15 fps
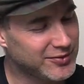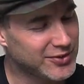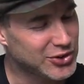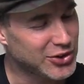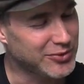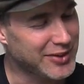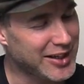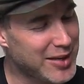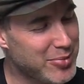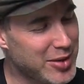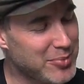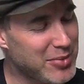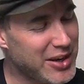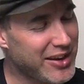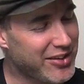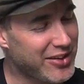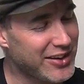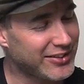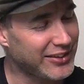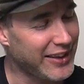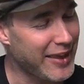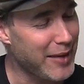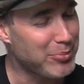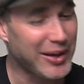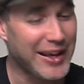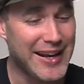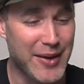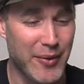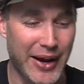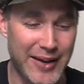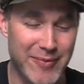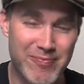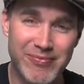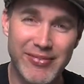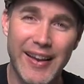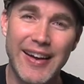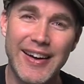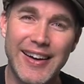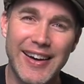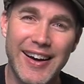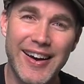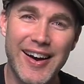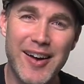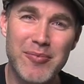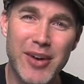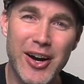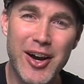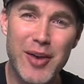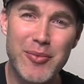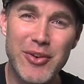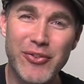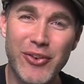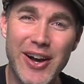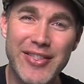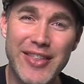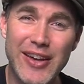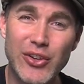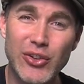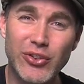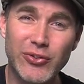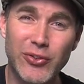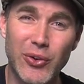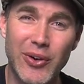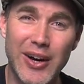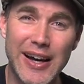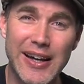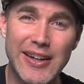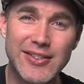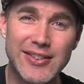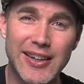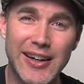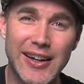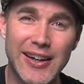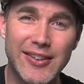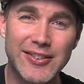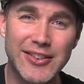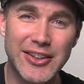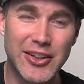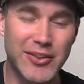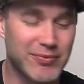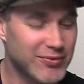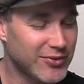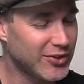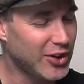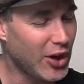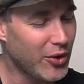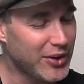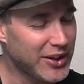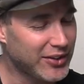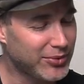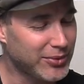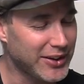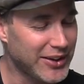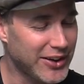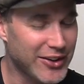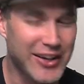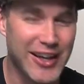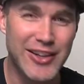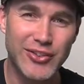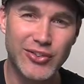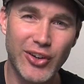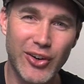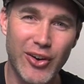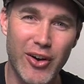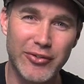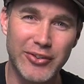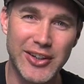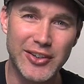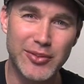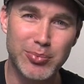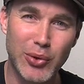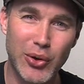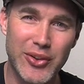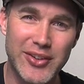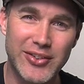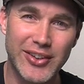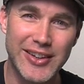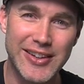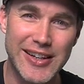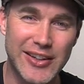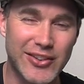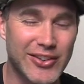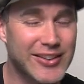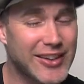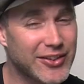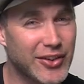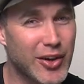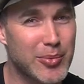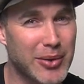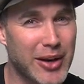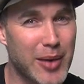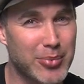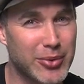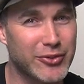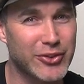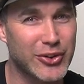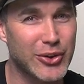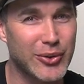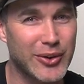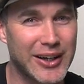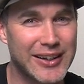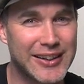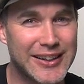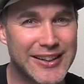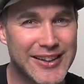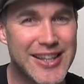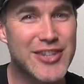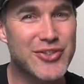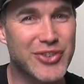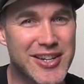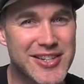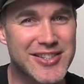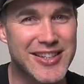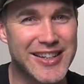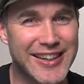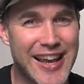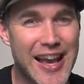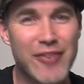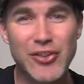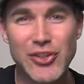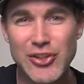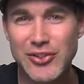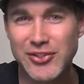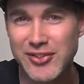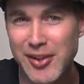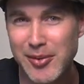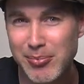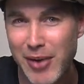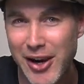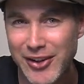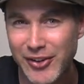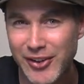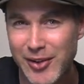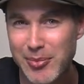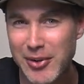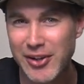Shouldn't really be admitting things like that, but anyway, I hope you find that useful, and you know, go and get your sock off and explore this idea, because it does open up a few interesting avenues that might not have